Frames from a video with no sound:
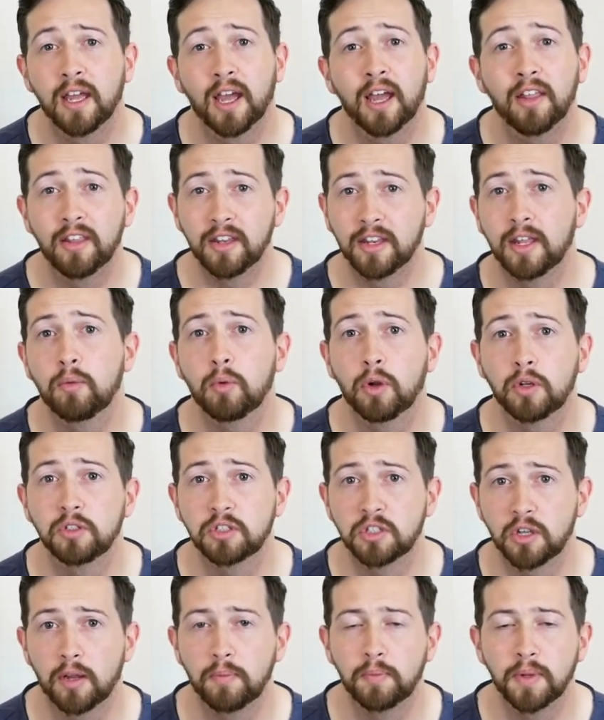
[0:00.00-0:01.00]
And then they won't
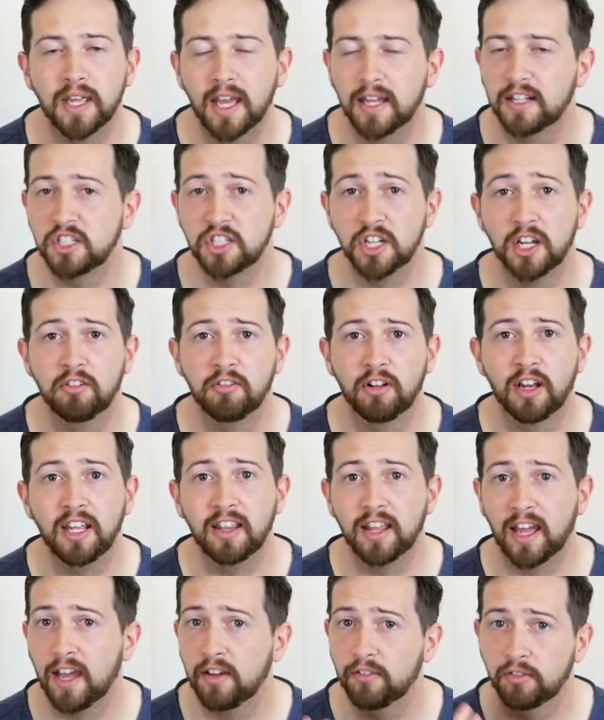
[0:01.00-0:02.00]
slide. But yeah, generally
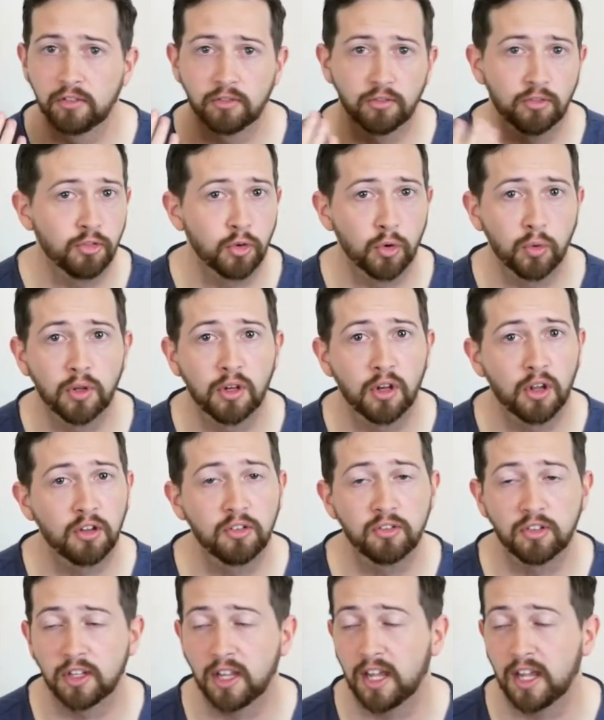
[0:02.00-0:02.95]
they haven't fallen over,